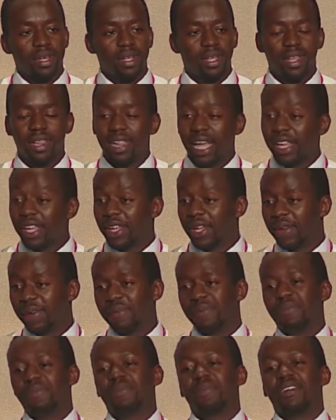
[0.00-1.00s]
Thank you.
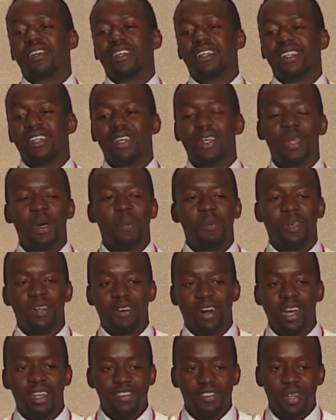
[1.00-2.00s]
You can open your
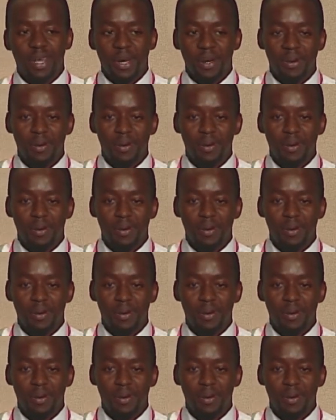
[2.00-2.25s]
eyes now.